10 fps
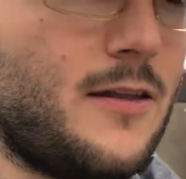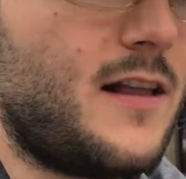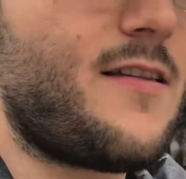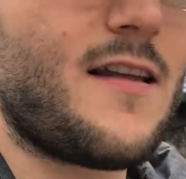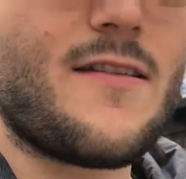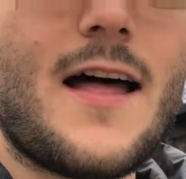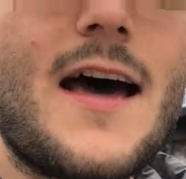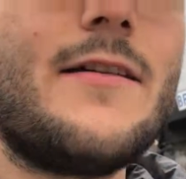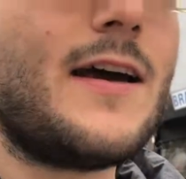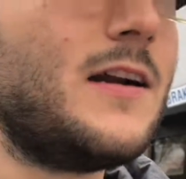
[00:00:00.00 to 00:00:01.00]
It's a
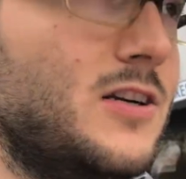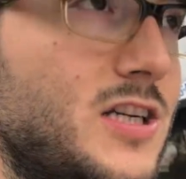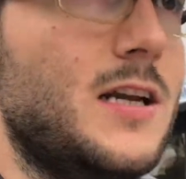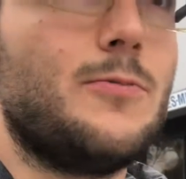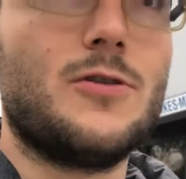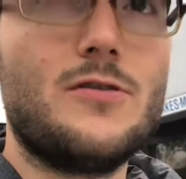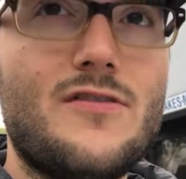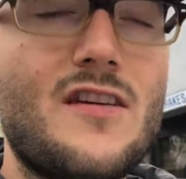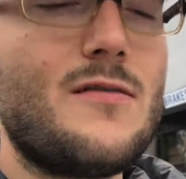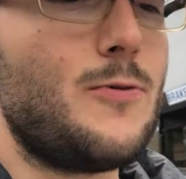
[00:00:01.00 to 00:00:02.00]
lot of energy to
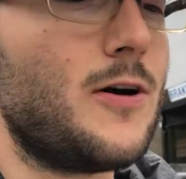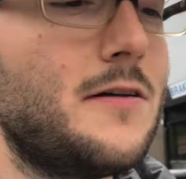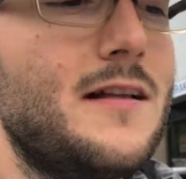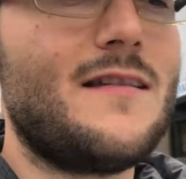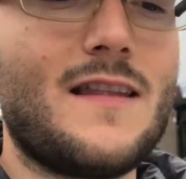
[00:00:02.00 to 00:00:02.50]
produce these booklets,